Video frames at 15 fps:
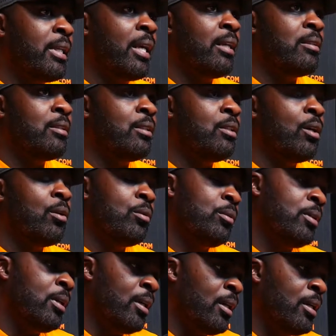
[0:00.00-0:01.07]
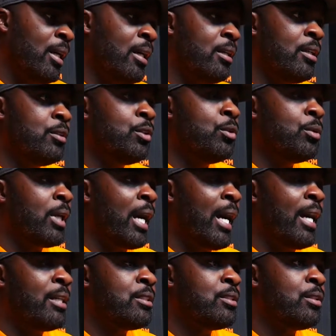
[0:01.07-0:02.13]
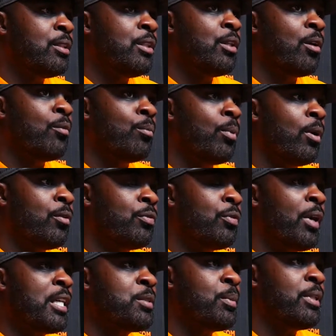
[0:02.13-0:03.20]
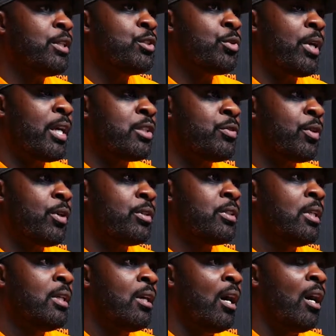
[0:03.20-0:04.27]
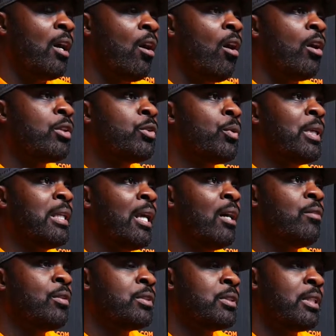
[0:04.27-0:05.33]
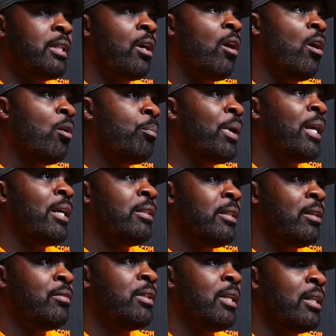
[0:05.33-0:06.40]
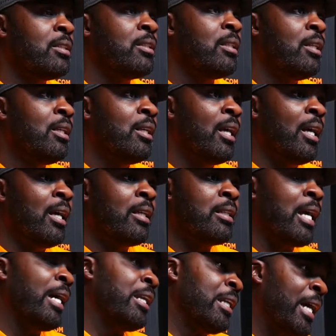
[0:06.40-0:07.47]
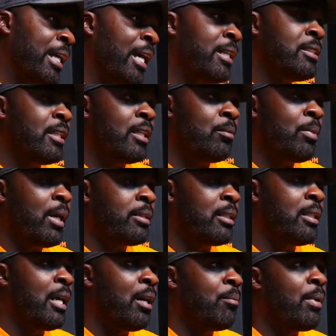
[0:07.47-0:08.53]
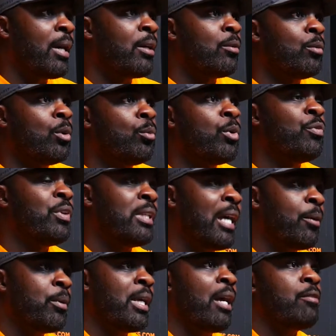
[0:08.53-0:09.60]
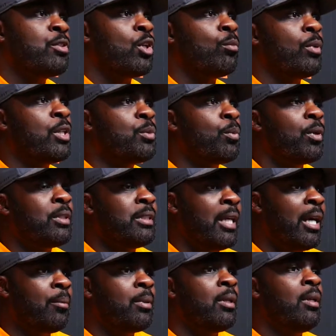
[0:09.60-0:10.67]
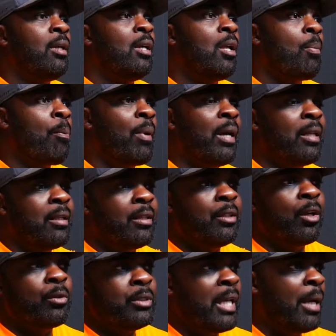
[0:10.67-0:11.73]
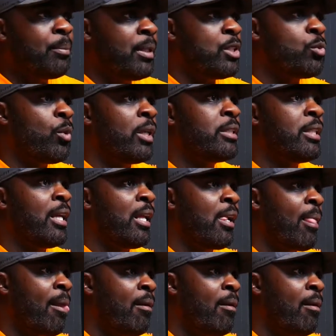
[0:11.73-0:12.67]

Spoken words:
get, you know, new guys, you know, both freshmen and transfers at all three levels, and they're all paying dividends. And kind of like I said about the linebacker room, we feel like we have so much more depth. But, you know, depth is one thing